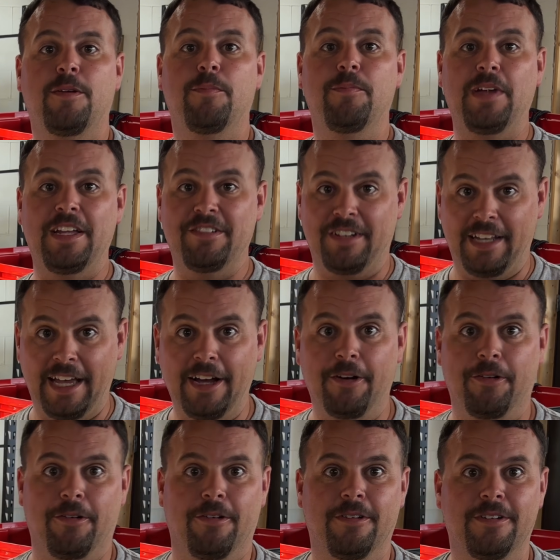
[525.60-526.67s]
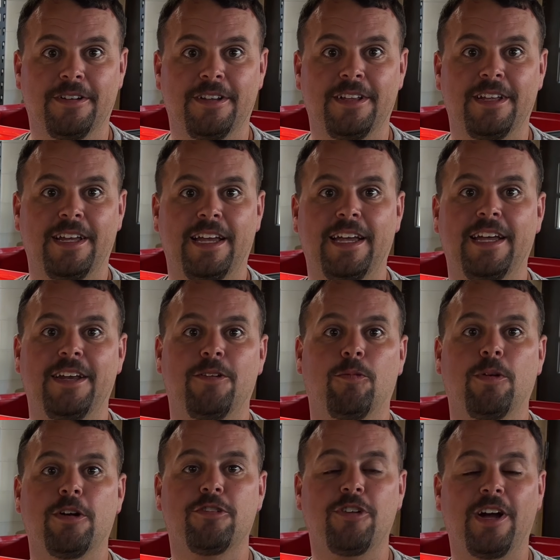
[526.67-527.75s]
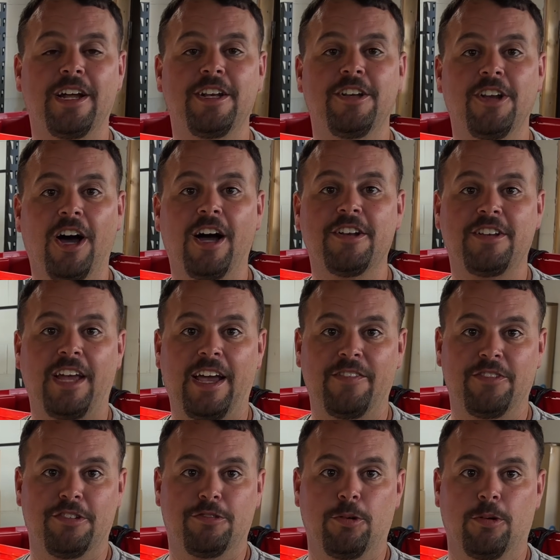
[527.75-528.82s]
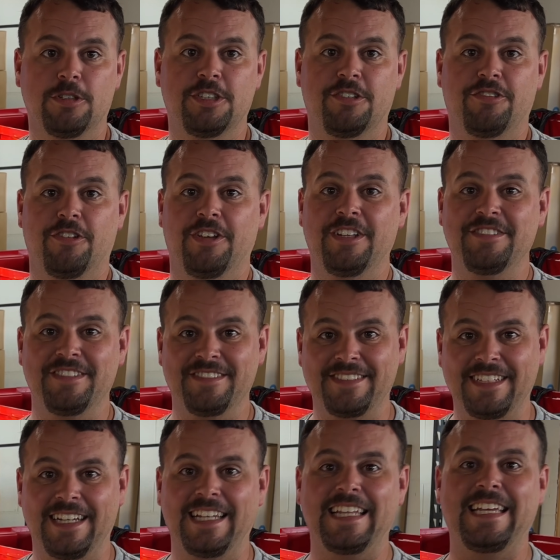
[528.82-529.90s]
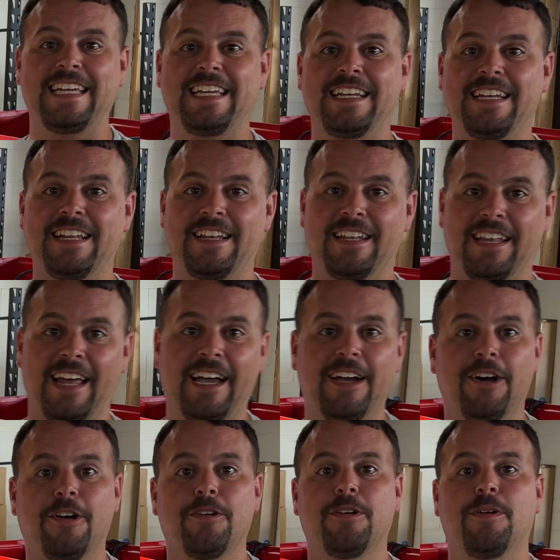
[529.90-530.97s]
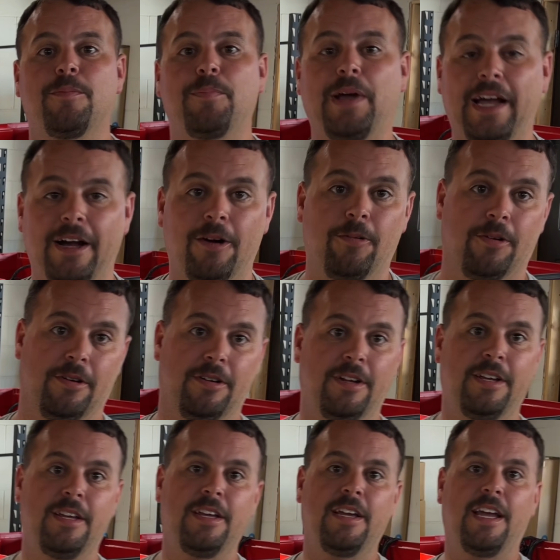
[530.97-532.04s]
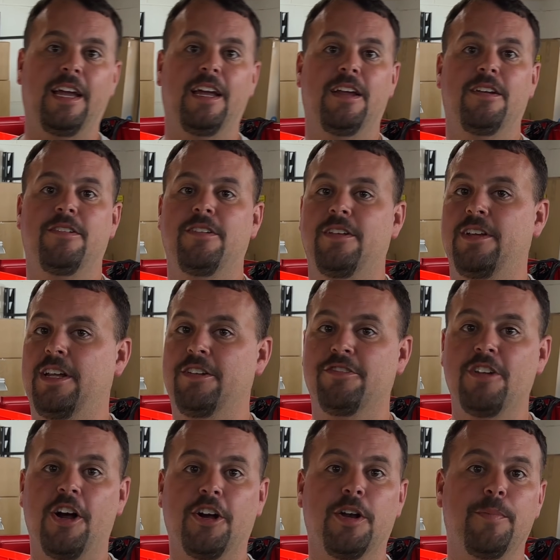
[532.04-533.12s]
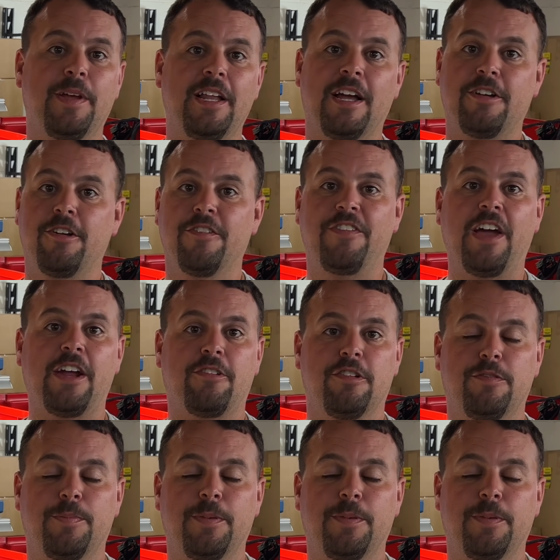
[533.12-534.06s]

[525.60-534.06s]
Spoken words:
is louder, and we're trying not to have distortion. So this is clean, loud power. And it's not going to be like your factory